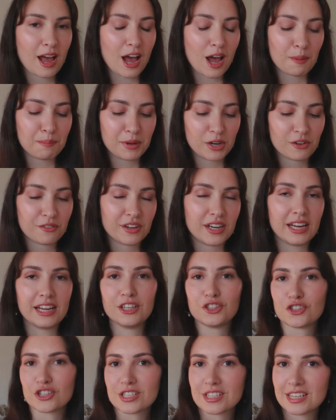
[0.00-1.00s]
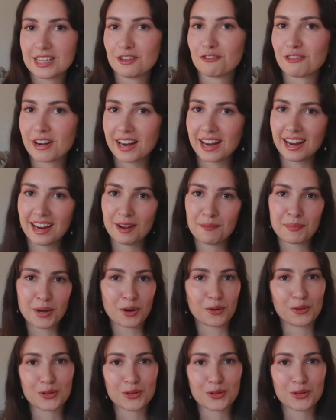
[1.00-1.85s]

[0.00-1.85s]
a bit of an interesting ring but